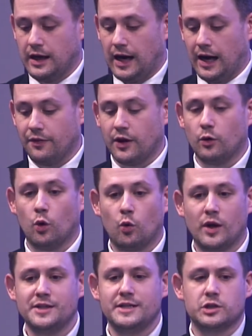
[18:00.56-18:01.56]
And they're
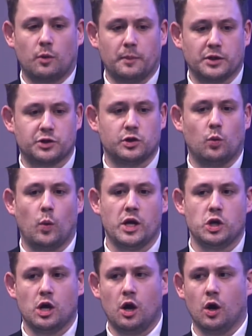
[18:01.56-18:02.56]
already topics that we
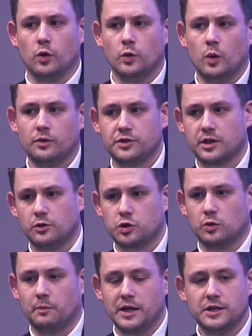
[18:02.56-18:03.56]
know social
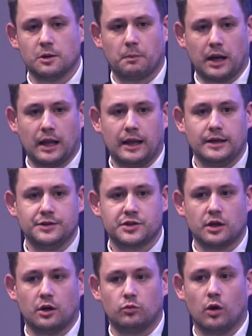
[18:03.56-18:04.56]
media plays
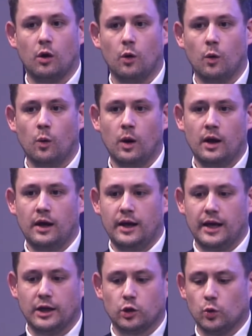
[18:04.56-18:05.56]
a role
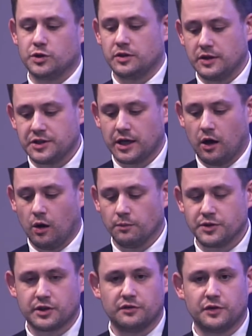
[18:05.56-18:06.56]
in causing these harms.
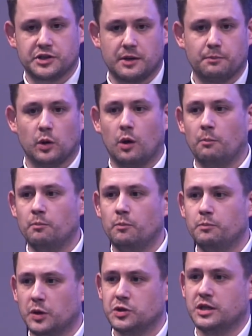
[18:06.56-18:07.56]
So for example, on
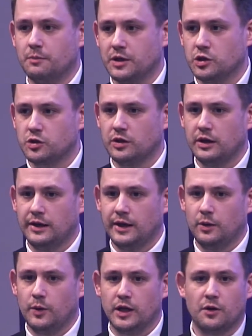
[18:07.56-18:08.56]
body image,
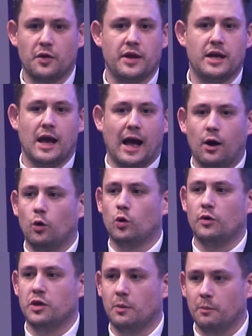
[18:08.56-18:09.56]
we know that the
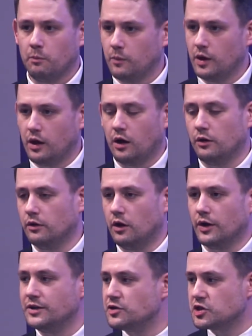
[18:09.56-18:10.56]
algorithm on
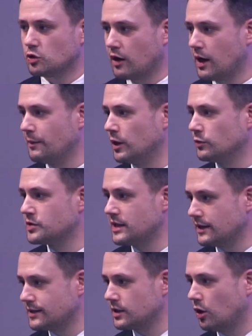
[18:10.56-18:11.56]
Instagram and on
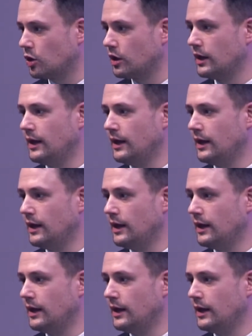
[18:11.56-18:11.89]
TikTok